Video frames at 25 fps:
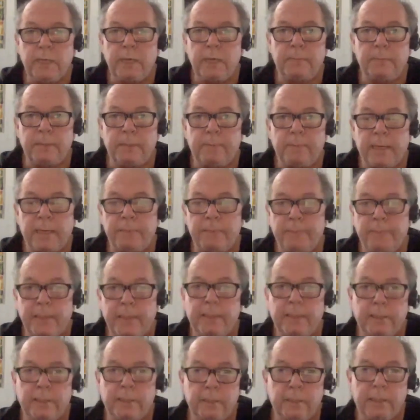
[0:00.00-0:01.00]
it by
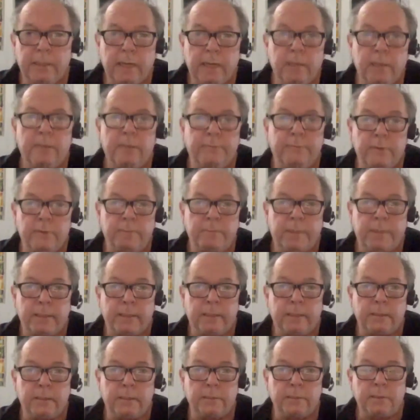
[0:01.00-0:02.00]
painting colorful
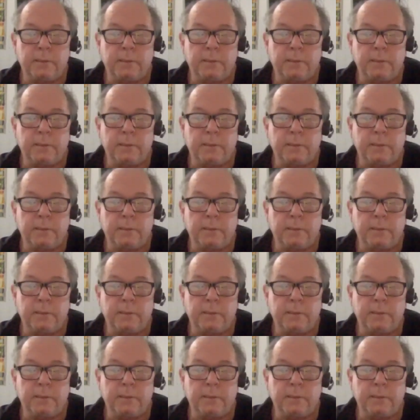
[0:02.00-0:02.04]
paintings.